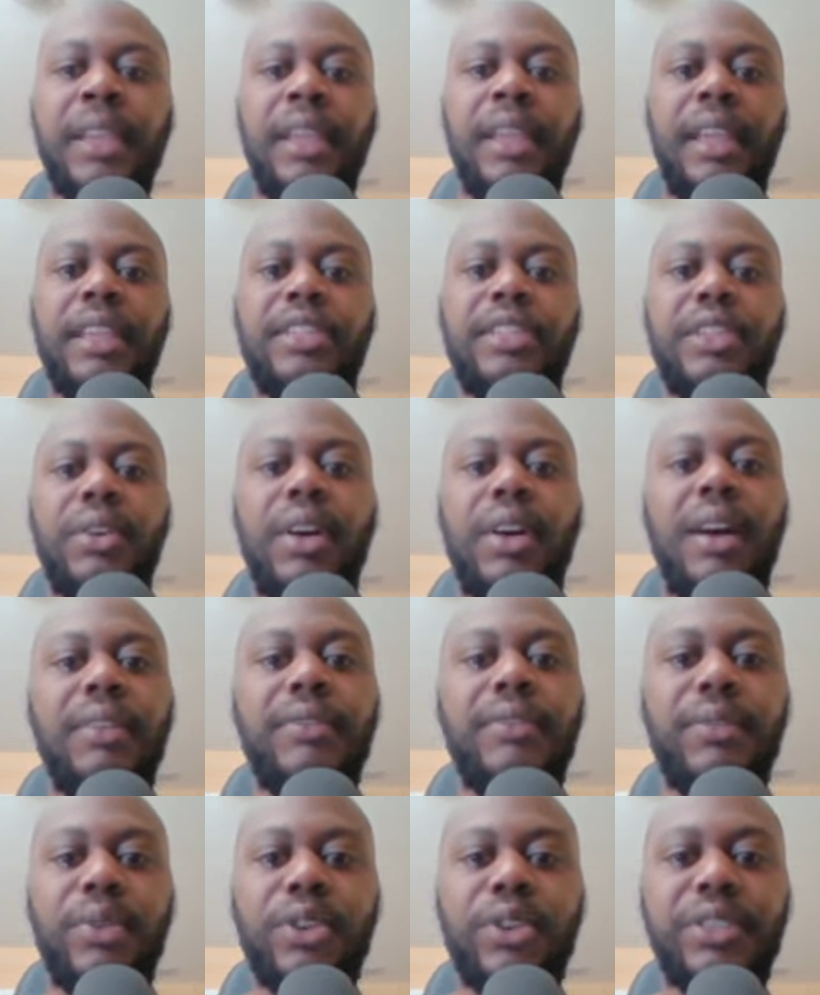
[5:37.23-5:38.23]
And so
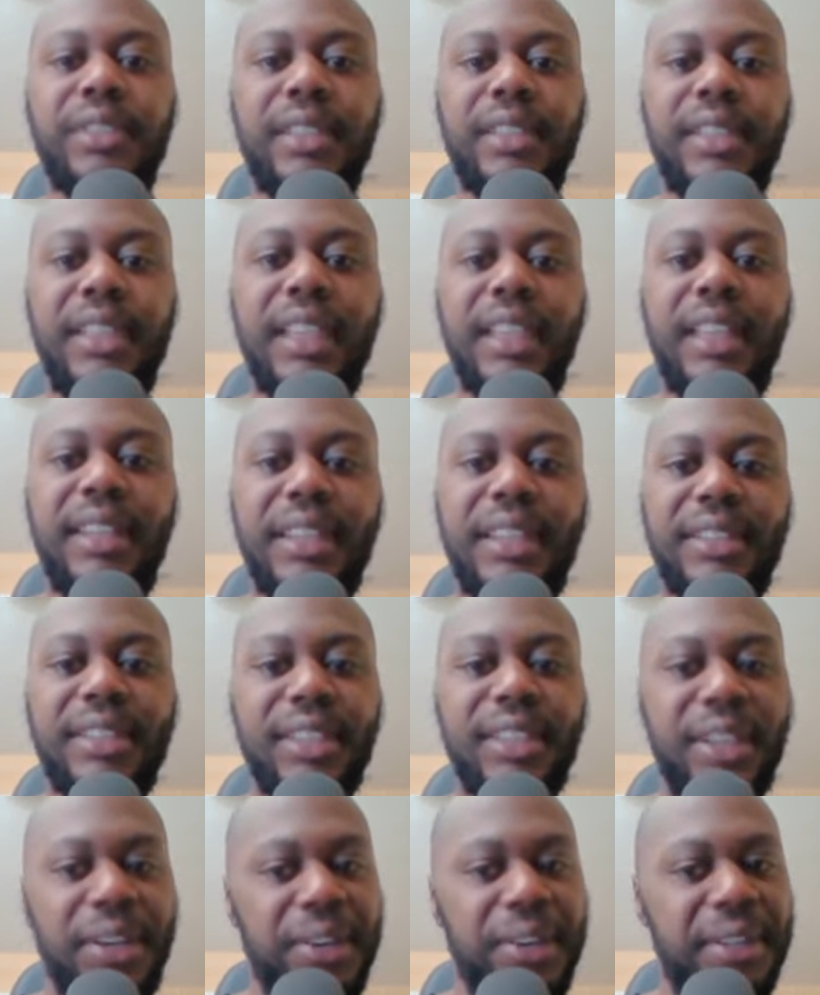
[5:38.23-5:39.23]
unfortunately, it is
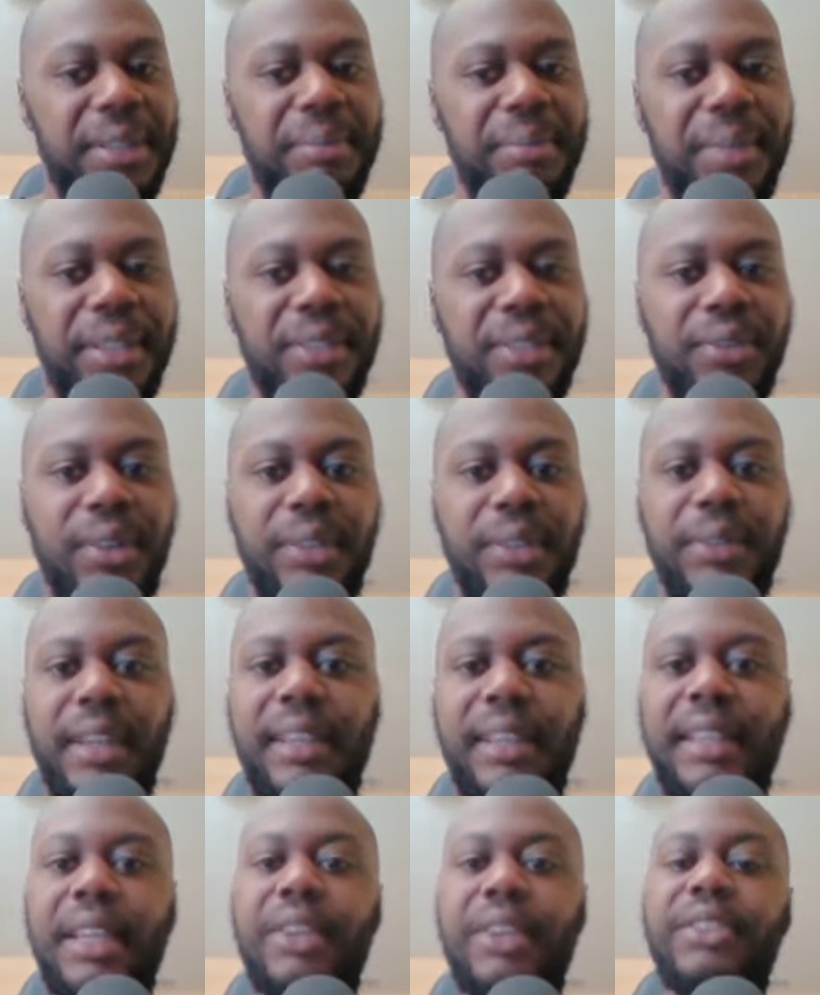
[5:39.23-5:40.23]
occurring in Bitcoin right
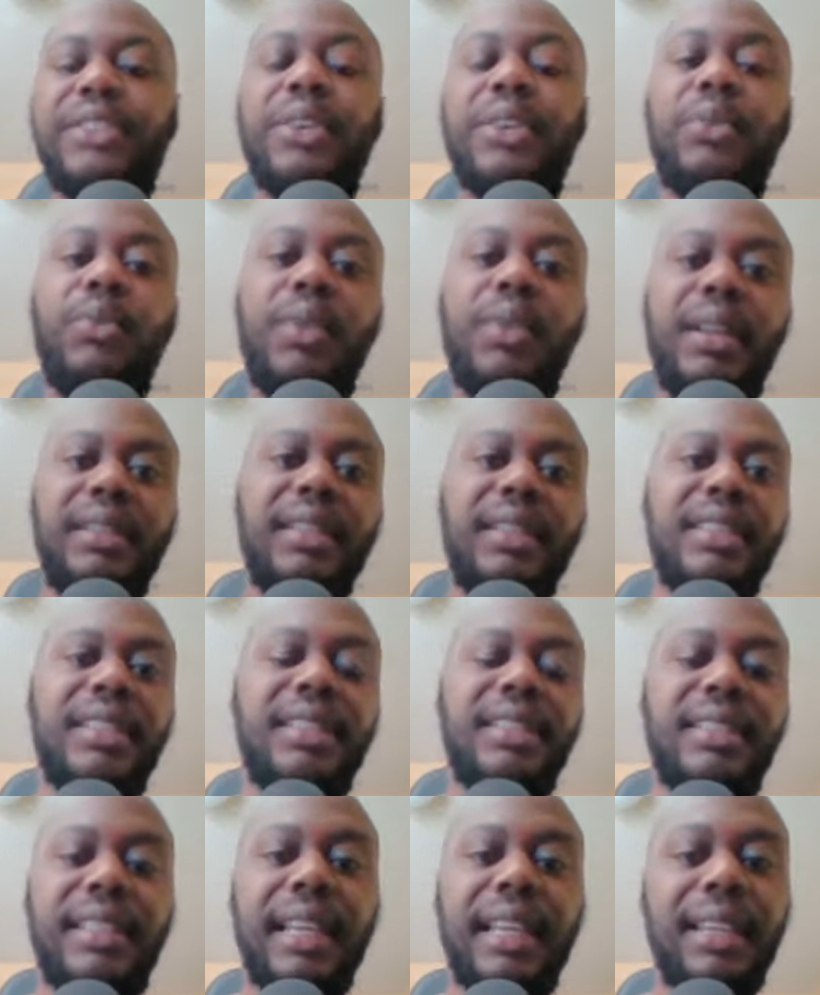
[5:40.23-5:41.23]
now. And so what this is
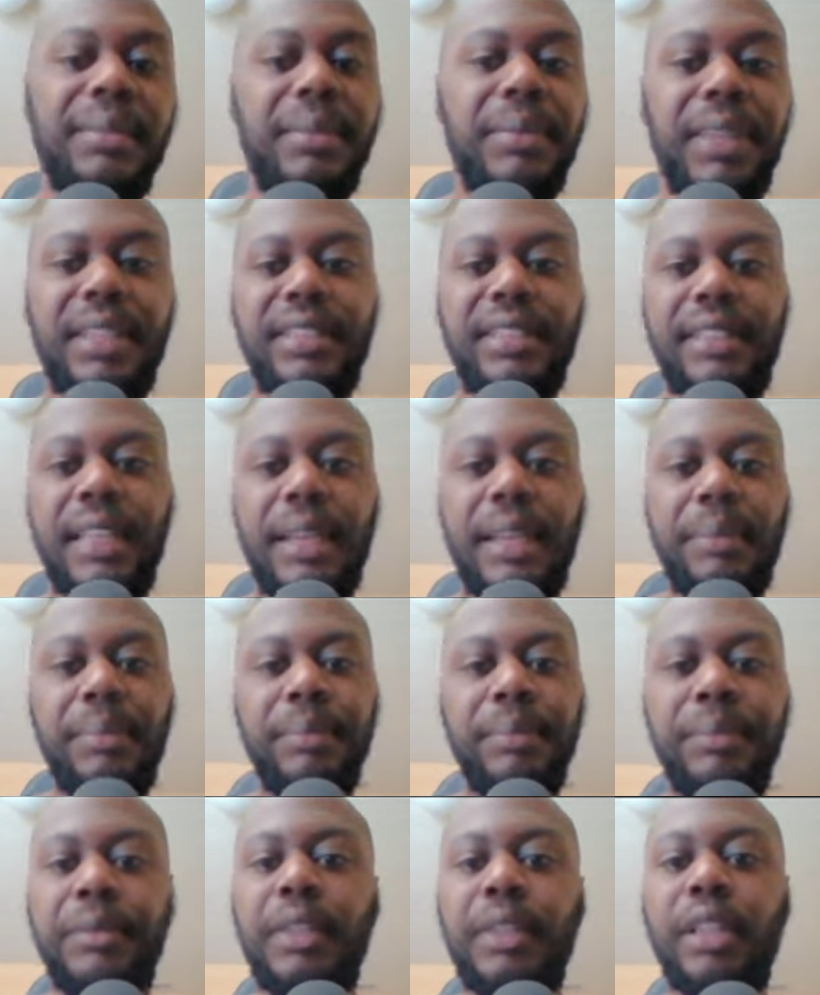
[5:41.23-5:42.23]
telling me is that
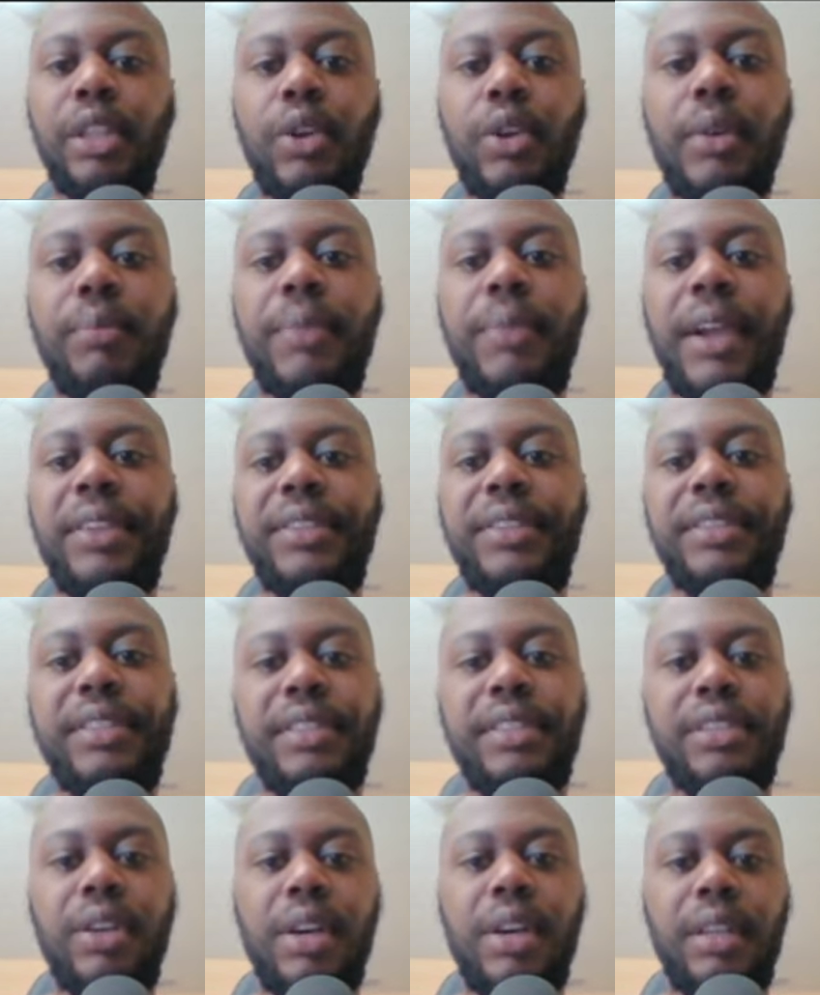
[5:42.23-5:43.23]
lower prices
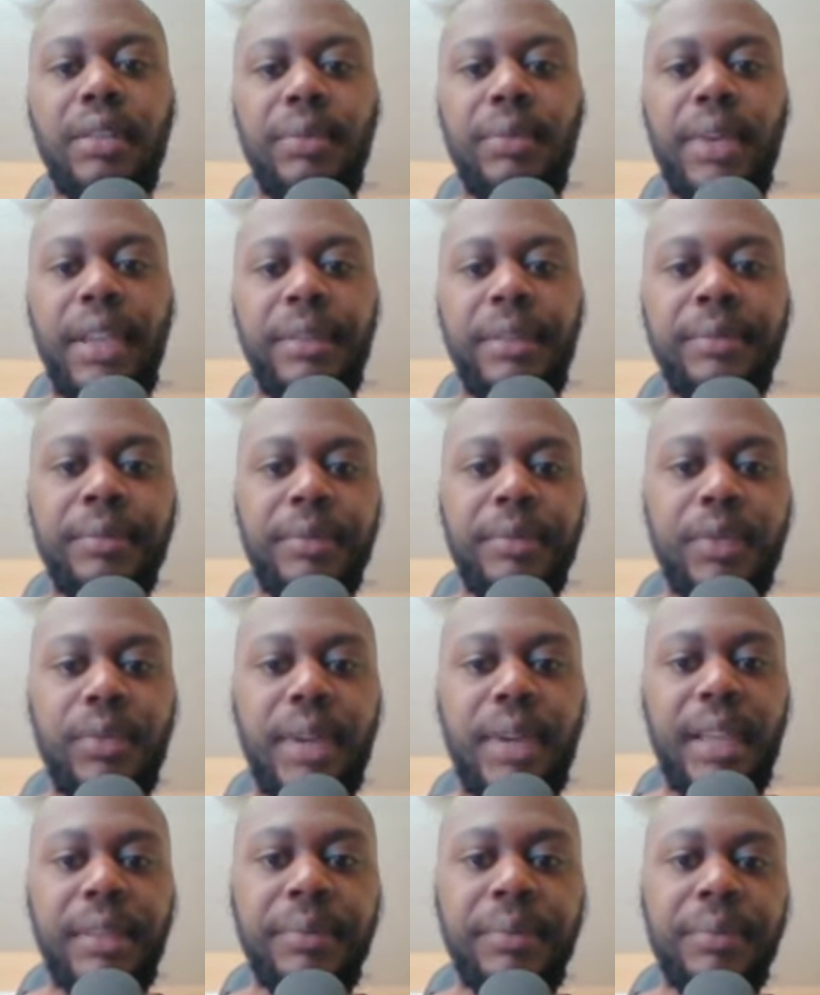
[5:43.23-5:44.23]
is on the way,
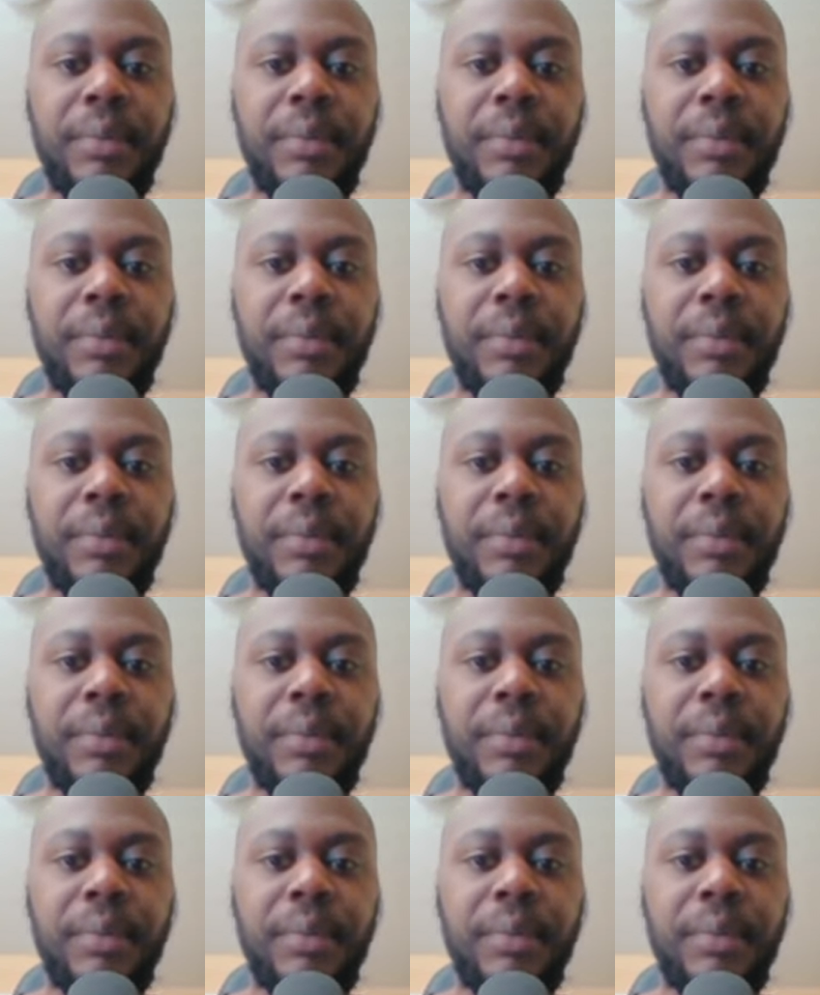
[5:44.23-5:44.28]
right?